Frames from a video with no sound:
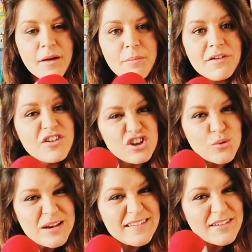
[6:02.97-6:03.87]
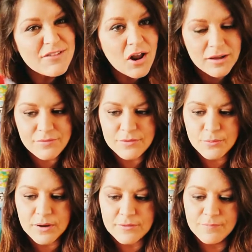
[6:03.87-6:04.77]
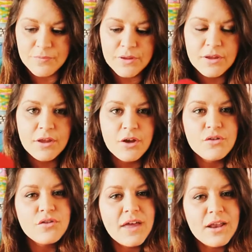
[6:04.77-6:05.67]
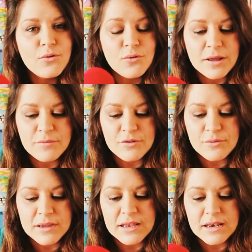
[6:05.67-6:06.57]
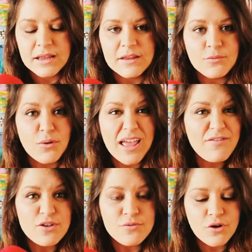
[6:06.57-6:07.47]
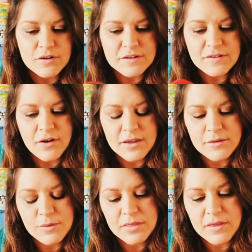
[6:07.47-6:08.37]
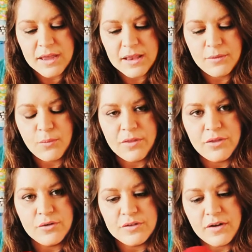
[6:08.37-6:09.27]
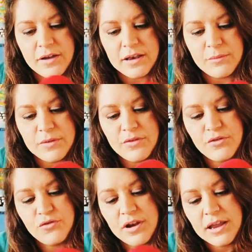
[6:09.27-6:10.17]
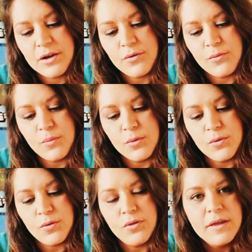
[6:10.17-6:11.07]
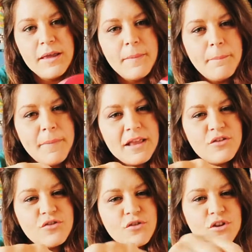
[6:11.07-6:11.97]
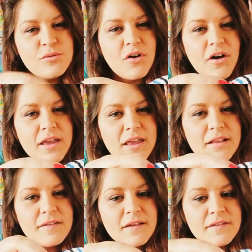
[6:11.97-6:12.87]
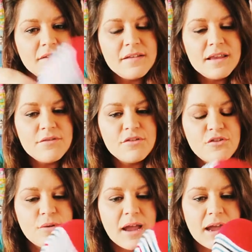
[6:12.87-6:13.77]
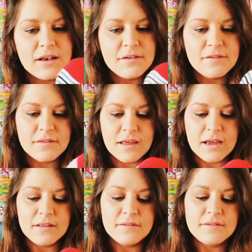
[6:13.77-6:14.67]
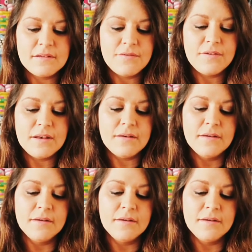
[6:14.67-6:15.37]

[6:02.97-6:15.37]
a bit of a new lease of life as well. So then all I'm doing is whatever you've got to tie it with then, whether you're tying it with string or wool, make sure you tie it as near as you can to that stuffing